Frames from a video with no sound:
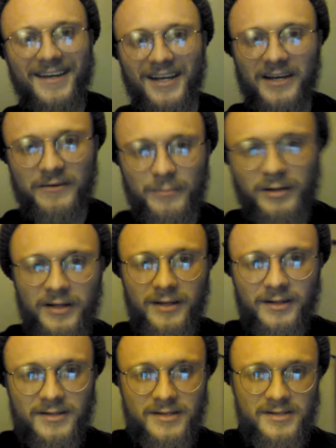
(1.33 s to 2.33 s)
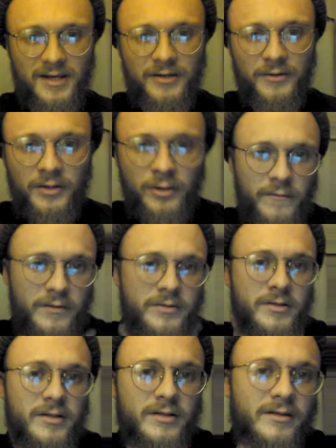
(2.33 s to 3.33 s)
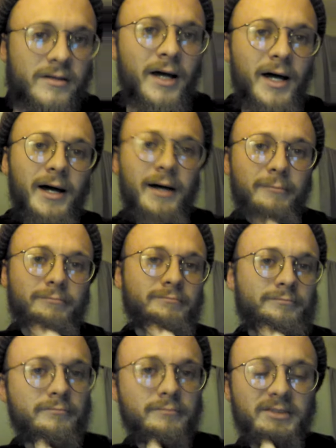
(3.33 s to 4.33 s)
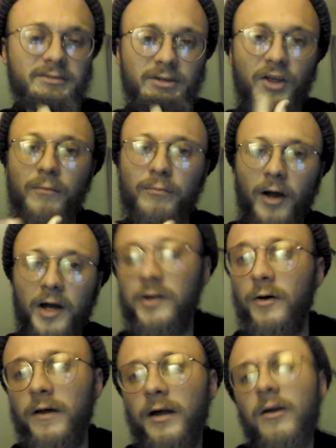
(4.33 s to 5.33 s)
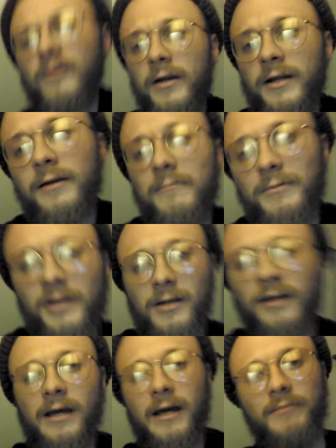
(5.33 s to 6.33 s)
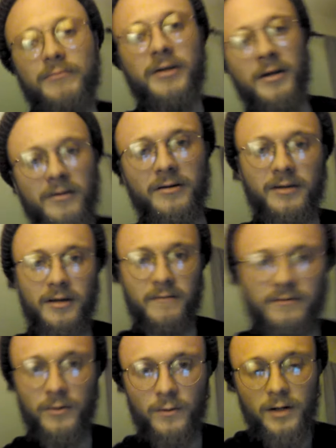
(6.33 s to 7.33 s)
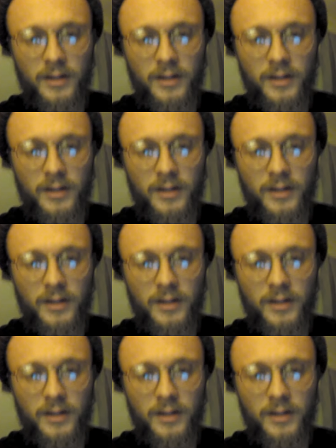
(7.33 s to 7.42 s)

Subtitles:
Hey everybody, this is Zachary Kovich. You probably know that already, but I'm here to give you